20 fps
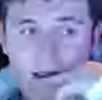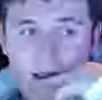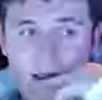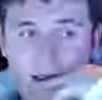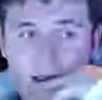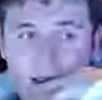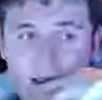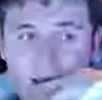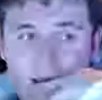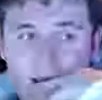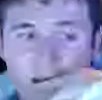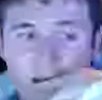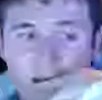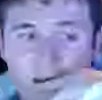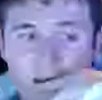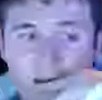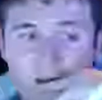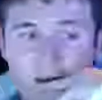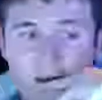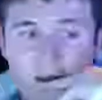
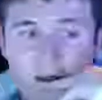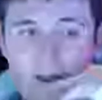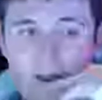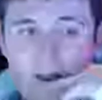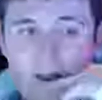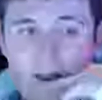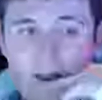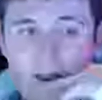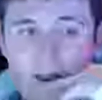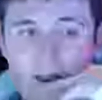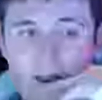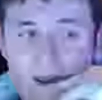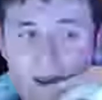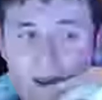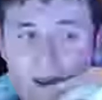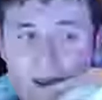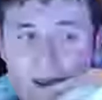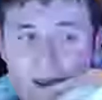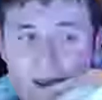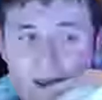and
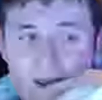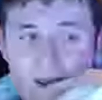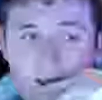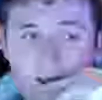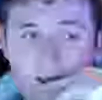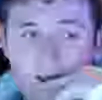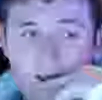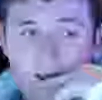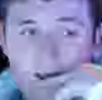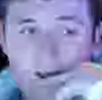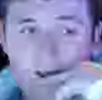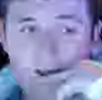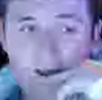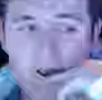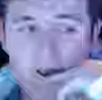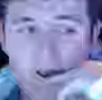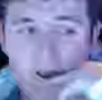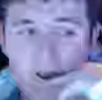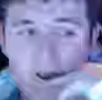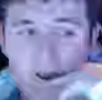strategy, if I
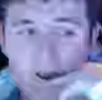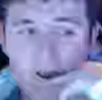say